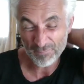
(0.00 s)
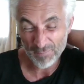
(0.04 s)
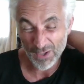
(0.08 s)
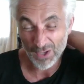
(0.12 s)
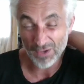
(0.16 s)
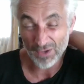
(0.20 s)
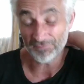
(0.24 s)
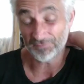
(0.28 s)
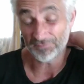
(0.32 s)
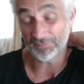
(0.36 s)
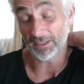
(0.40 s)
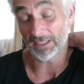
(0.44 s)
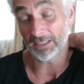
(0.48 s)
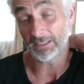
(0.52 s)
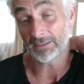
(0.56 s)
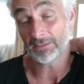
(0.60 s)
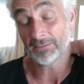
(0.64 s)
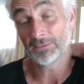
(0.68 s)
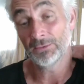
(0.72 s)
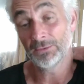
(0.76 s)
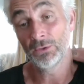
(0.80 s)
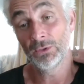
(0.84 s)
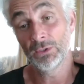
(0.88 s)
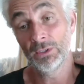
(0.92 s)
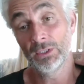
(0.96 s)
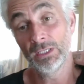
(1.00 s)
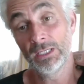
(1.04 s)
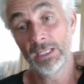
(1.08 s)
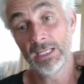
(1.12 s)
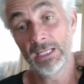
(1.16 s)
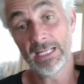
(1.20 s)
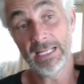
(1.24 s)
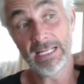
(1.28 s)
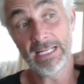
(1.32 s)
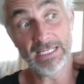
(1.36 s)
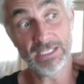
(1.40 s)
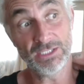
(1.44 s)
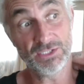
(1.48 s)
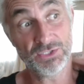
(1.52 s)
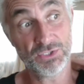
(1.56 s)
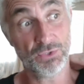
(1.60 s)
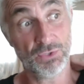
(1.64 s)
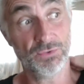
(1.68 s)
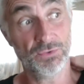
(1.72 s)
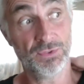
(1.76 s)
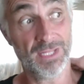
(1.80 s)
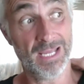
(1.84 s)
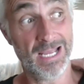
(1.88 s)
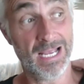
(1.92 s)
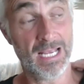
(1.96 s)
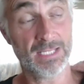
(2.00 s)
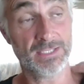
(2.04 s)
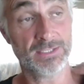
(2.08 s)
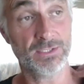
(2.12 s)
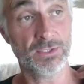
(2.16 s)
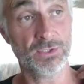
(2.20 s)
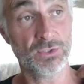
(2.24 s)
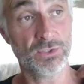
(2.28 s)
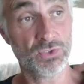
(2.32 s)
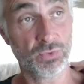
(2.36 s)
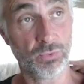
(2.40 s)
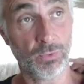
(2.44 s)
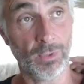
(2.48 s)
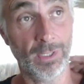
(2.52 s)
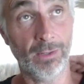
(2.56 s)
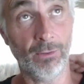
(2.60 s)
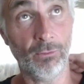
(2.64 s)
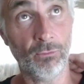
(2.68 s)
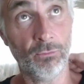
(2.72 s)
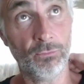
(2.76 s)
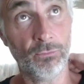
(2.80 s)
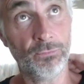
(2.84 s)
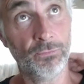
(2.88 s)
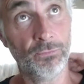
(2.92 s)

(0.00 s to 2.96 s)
birthday, in 2012.